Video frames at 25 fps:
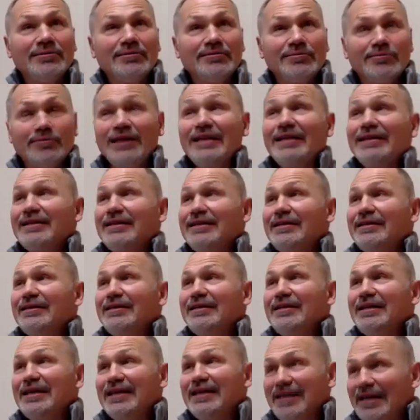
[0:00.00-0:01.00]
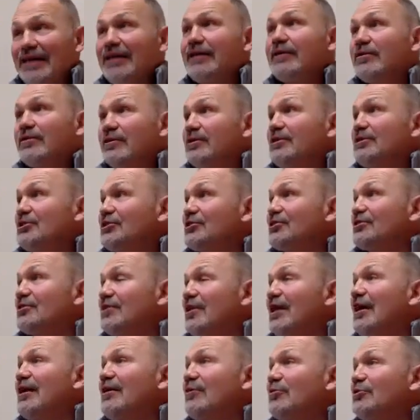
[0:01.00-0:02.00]
Written in English, the
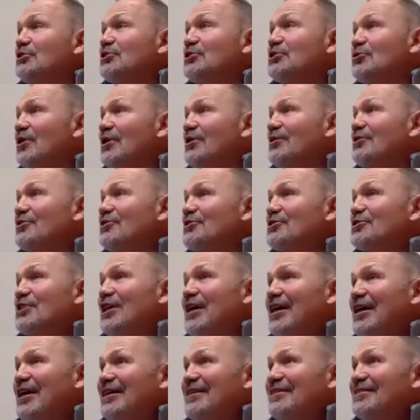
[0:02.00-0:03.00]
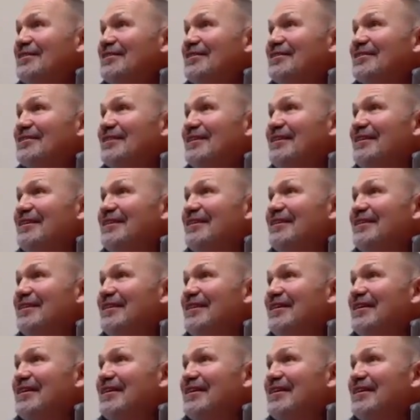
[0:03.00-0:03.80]
language you understand, right?